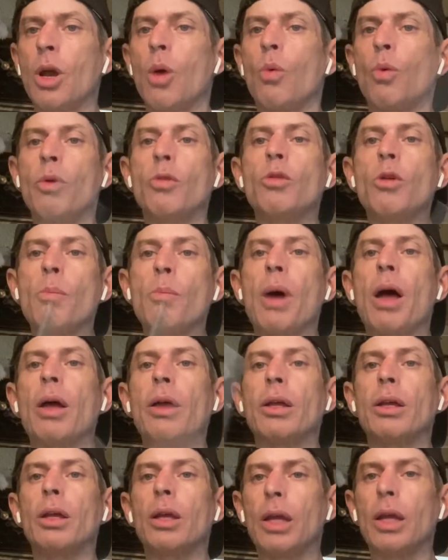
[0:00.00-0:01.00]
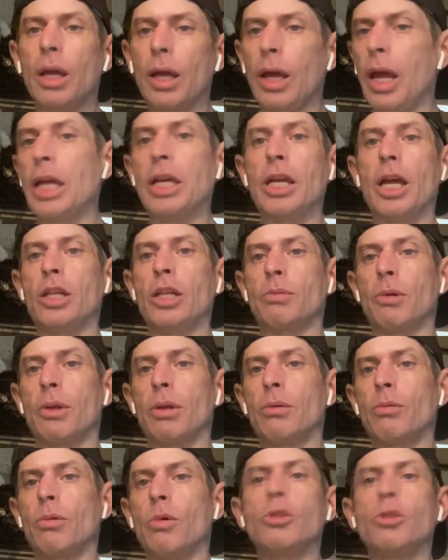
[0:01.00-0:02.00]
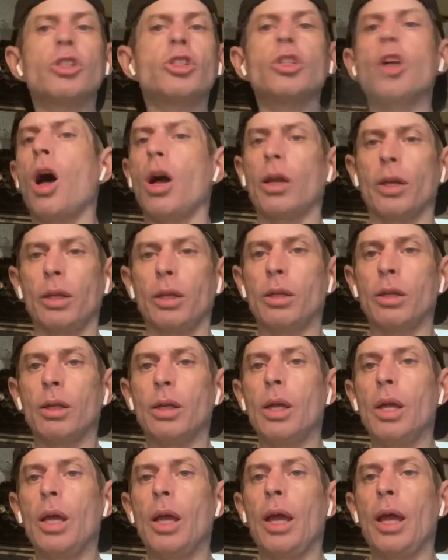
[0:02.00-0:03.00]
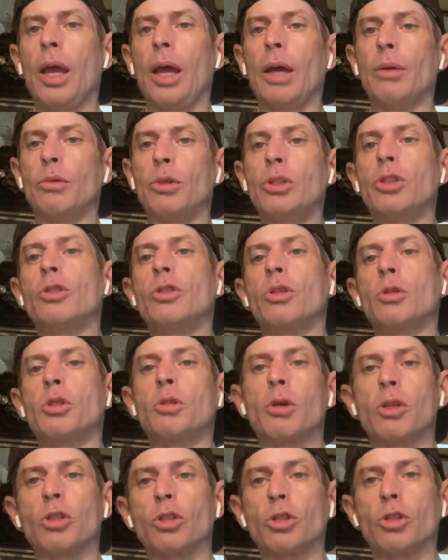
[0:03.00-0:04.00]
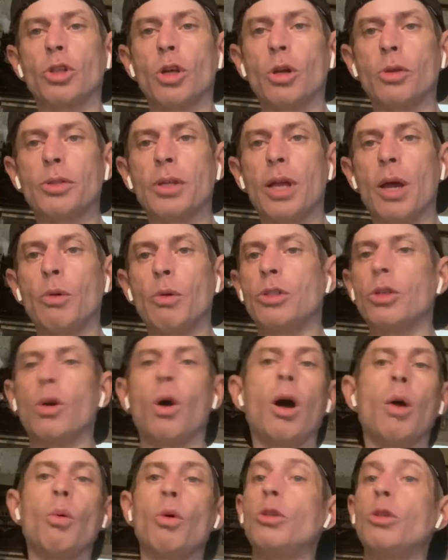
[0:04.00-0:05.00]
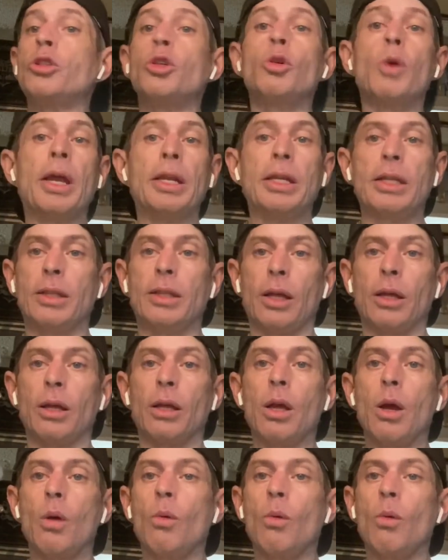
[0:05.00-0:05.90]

We were about engagement. We were just talking and we do some special shows now. We do we'll do anything.